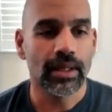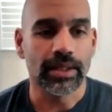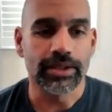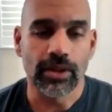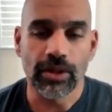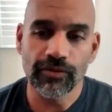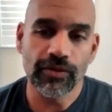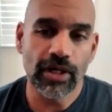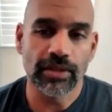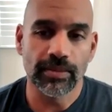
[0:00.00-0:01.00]
And so
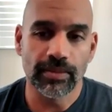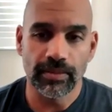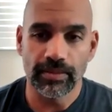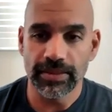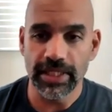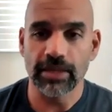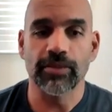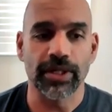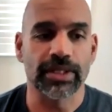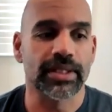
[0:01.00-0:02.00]
overall,
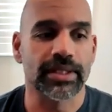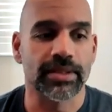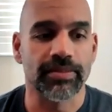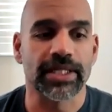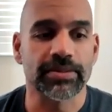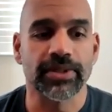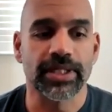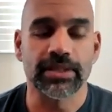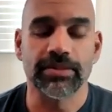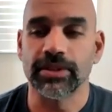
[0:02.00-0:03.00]
Databricks is the best
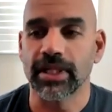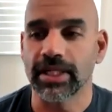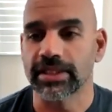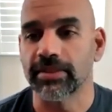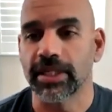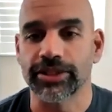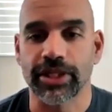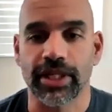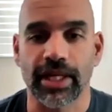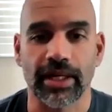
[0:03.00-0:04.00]
place to build customized
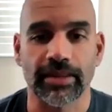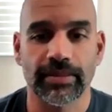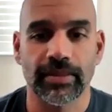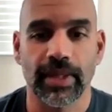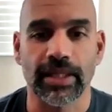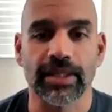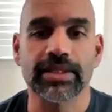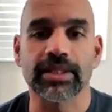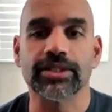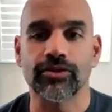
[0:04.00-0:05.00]
Gen AI. And this
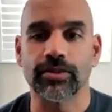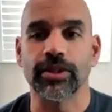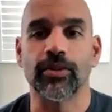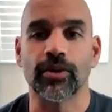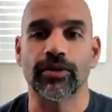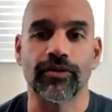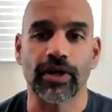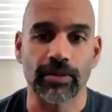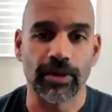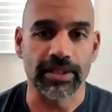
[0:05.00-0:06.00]
is extremely important for
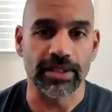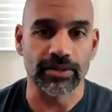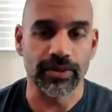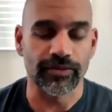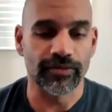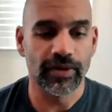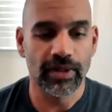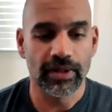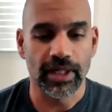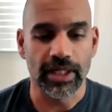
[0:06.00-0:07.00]
enterprise, as we've
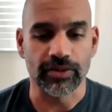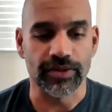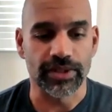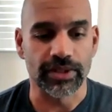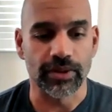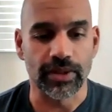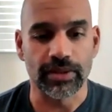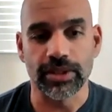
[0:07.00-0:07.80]
as we've just noted.